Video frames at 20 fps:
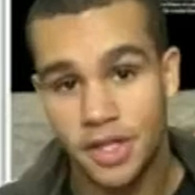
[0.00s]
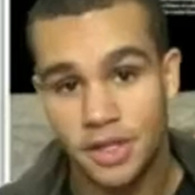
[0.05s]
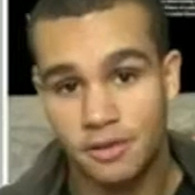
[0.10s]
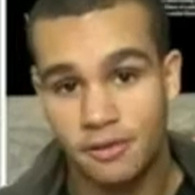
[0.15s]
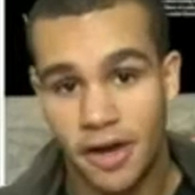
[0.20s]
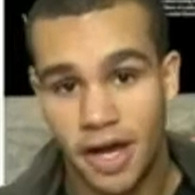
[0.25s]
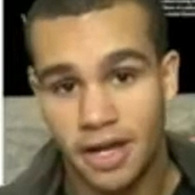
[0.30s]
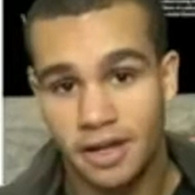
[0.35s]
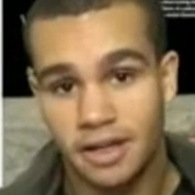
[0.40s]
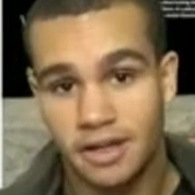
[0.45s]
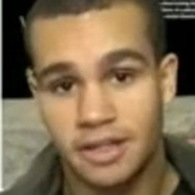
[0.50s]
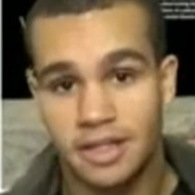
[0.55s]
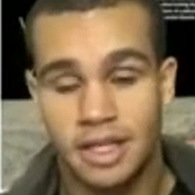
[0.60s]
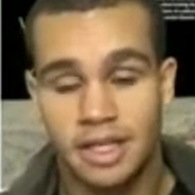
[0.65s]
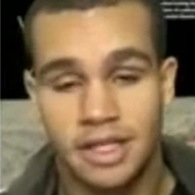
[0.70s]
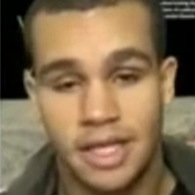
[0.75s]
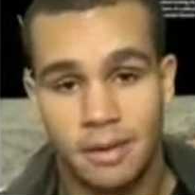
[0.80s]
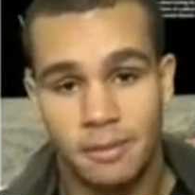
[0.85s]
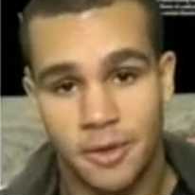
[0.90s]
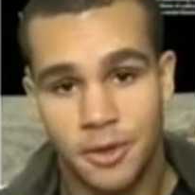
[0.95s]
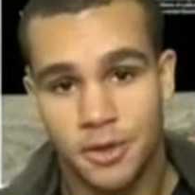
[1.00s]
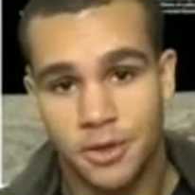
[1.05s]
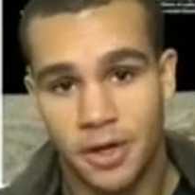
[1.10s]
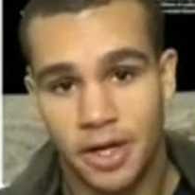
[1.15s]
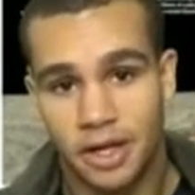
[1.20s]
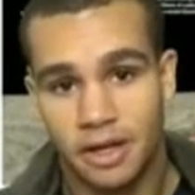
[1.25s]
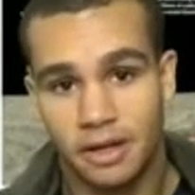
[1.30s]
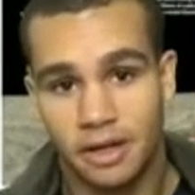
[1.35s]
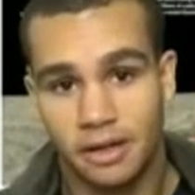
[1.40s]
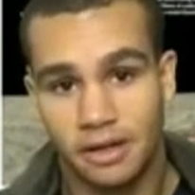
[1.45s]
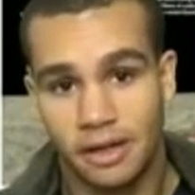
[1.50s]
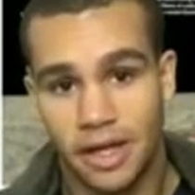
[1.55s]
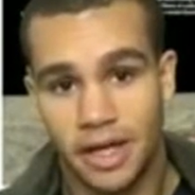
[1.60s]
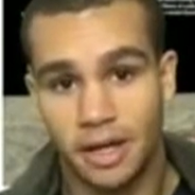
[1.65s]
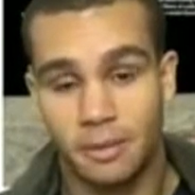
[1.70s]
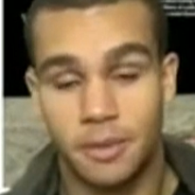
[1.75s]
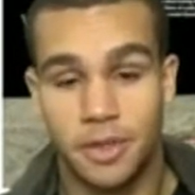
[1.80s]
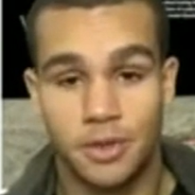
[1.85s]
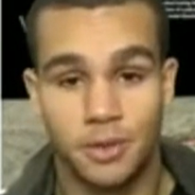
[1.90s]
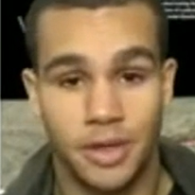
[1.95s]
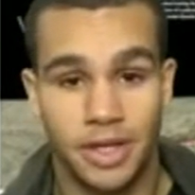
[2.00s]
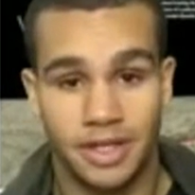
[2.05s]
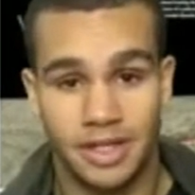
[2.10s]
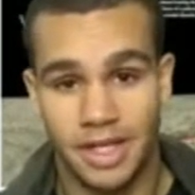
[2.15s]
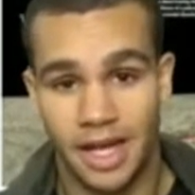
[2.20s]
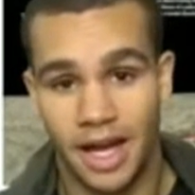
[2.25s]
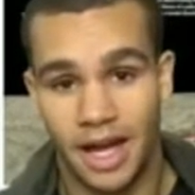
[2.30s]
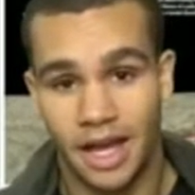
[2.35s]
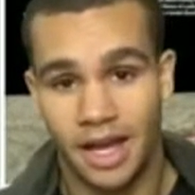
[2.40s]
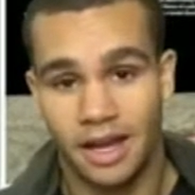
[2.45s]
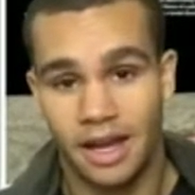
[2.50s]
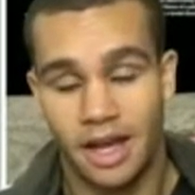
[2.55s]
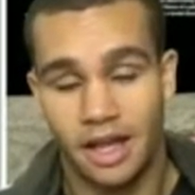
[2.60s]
These findings that demonstrated a link between diet,